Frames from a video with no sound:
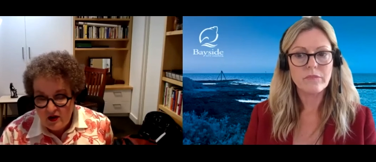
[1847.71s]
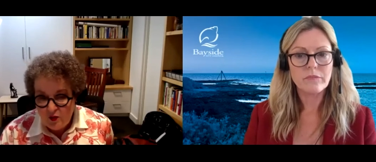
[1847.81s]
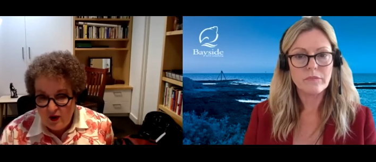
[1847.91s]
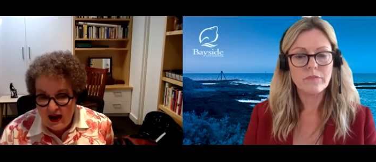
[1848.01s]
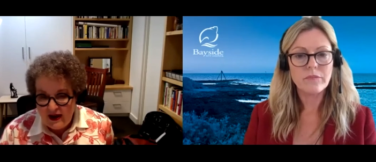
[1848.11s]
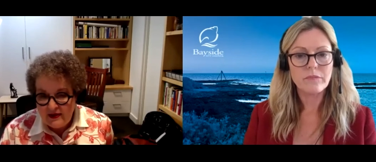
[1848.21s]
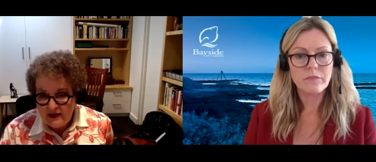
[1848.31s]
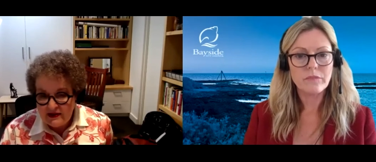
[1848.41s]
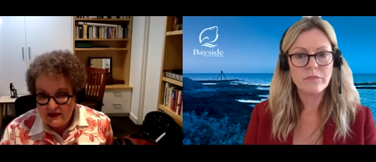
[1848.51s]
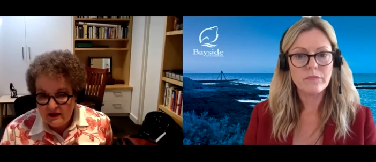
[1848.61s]
Speaker 1: we had
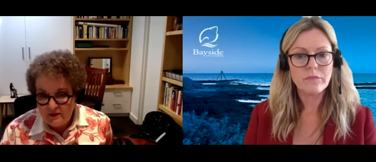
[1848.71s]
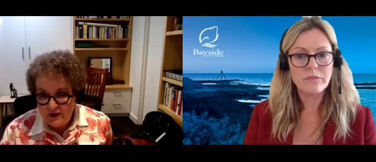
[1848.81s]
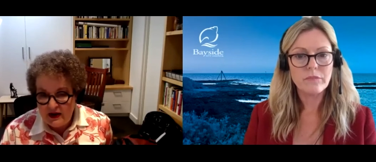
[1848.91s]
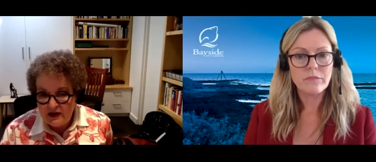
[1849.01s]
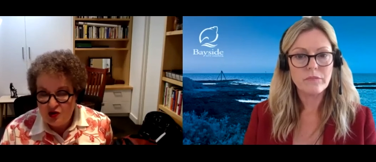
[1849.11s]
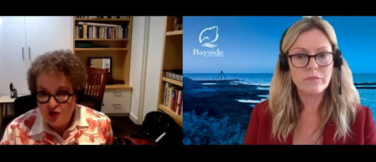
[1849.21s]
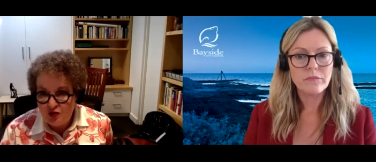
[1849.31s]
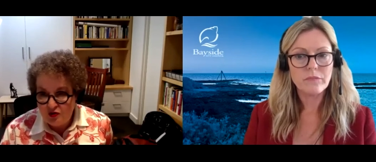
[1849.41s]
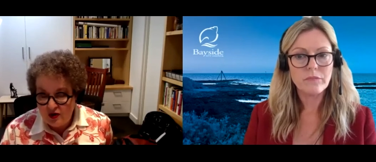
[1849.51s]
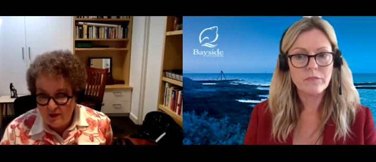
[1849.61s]
this
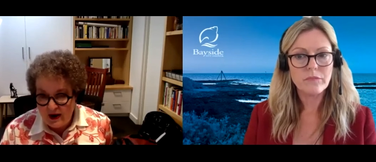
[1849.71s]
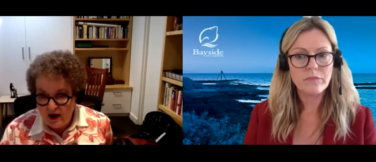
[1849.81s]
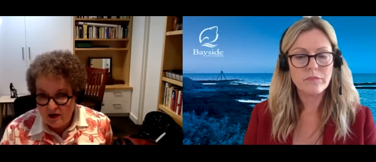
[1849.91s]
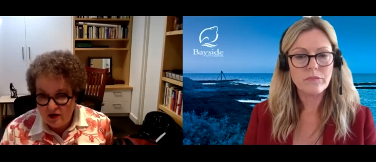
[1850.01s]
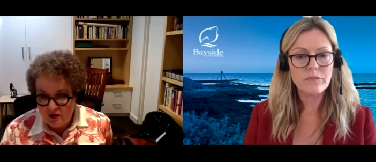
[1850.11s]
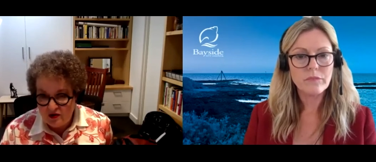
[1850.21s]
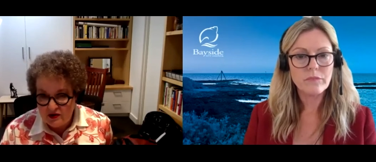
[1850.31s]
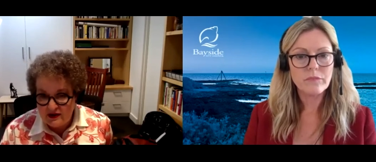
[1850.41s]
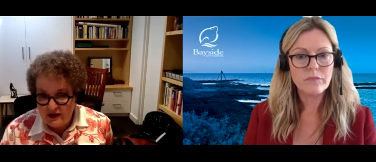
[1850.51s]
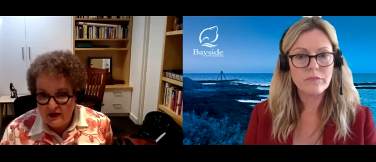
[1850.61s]
extraordinary
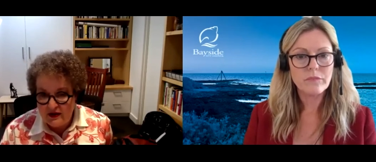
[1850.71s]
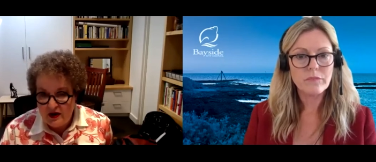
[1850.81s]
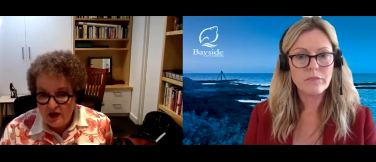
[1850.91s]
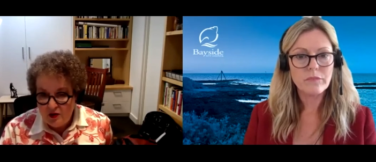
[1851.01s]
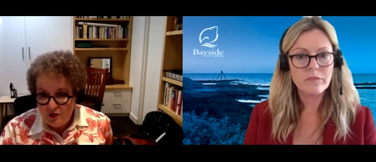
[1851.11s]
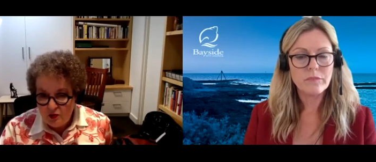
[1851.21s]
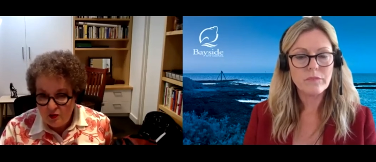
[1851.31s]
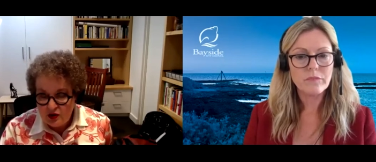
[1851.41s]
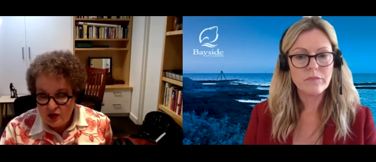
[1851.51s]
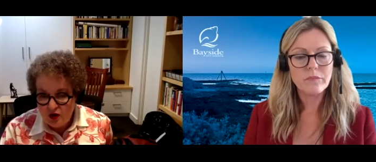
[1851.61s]
paradox that we
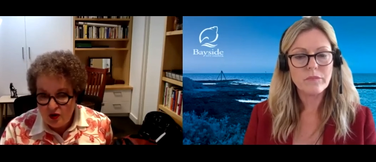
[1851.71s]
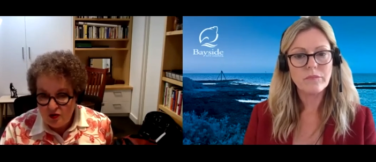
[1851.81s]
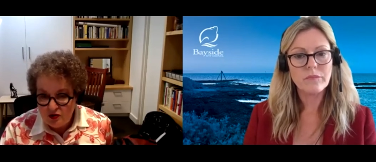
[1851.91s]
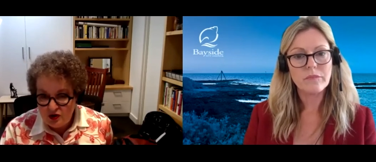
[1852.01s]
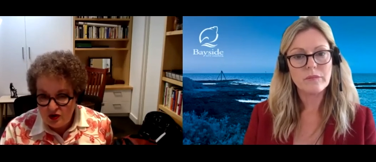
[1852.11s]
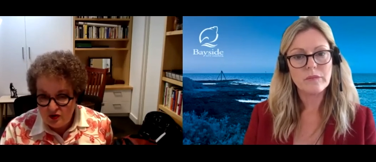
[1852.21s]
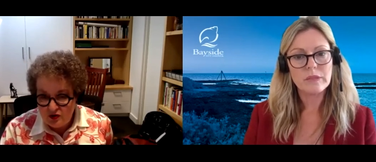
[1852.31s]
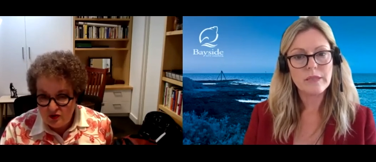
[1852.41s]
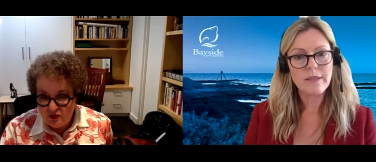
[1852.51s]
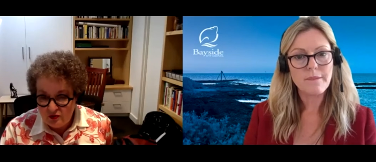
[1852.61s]
were told
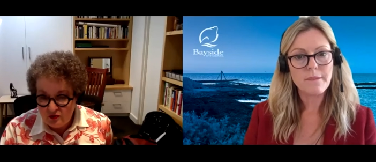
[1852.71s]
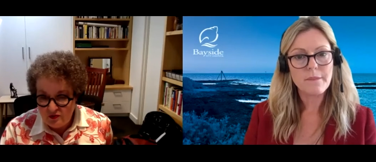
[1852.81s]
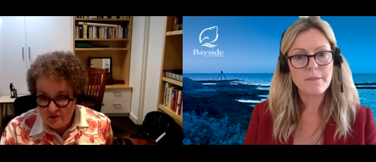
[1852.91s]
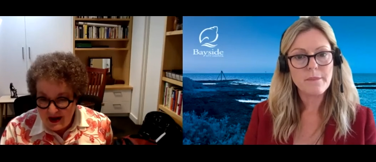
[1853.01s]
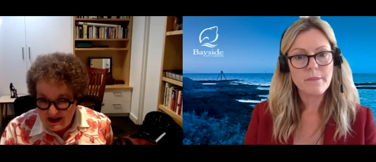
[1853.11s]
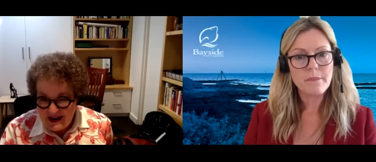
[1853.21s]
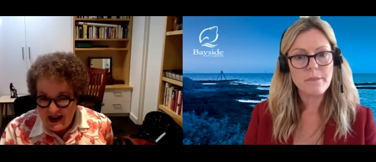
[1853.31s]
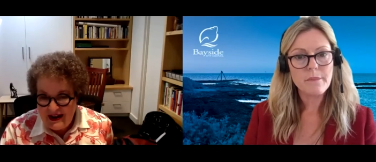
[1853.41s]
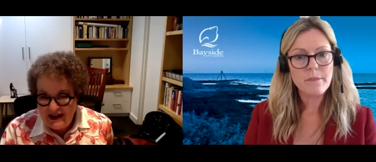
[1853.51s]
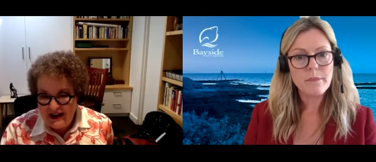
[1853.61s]
to
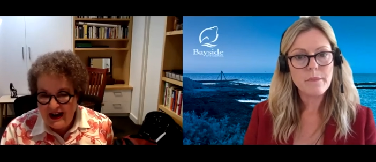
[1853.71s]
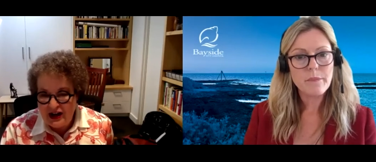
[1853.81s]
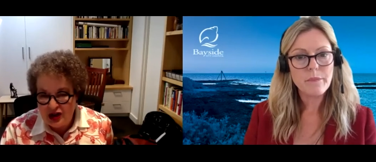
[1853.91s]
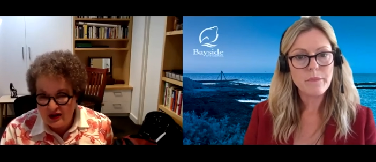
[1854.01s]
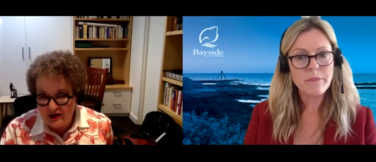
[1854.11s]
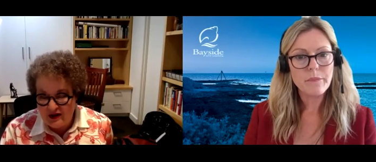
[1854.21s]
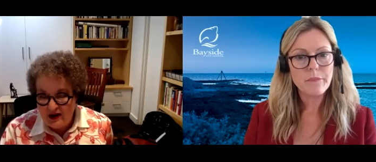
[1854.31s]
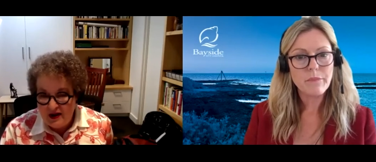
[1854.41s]
maintain connection,